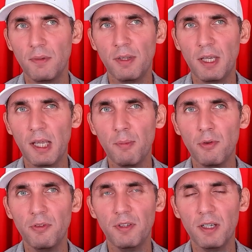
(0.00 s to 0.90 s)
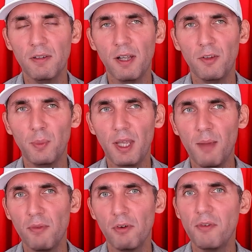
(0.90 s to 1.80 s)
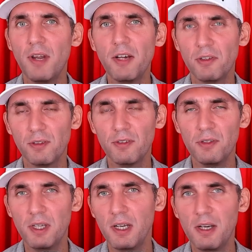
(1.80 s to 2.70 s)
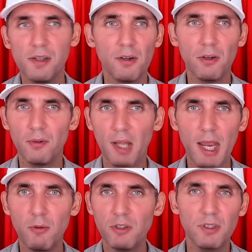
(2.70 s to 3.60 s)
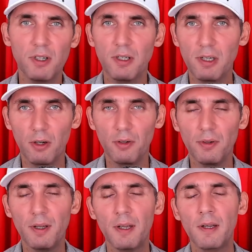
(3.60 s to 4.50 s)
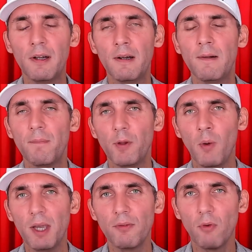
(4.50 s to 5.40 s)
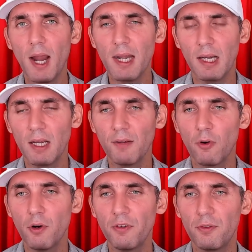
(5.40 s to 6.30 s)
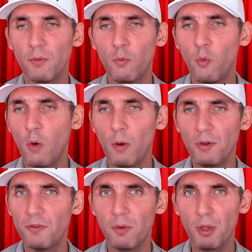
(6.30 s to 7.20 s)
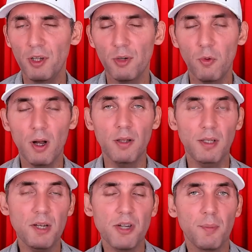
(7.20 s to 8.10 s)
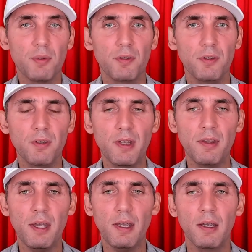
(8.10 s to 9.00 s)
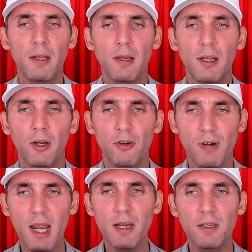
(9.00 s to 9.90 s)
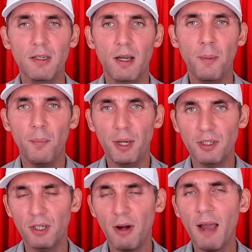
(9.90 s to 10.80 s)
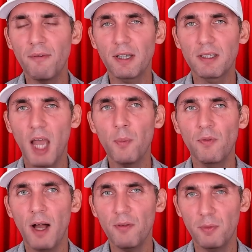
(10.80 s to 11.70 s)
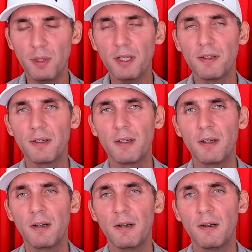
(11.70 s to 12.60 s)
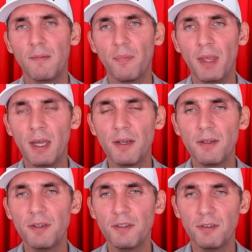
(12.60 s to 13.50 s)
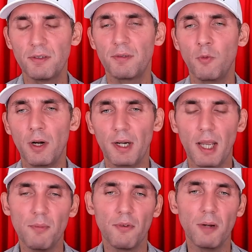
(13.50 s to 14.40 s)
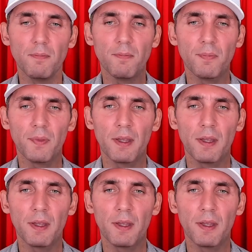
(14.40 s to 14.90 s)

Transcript: the Hebrews and the Israelites became their own nation, so they needed their own language and their own way of writing. And of course, what was familiar? Well, Egypt. So they created a pictographic type of alphabet, and this is where it came from.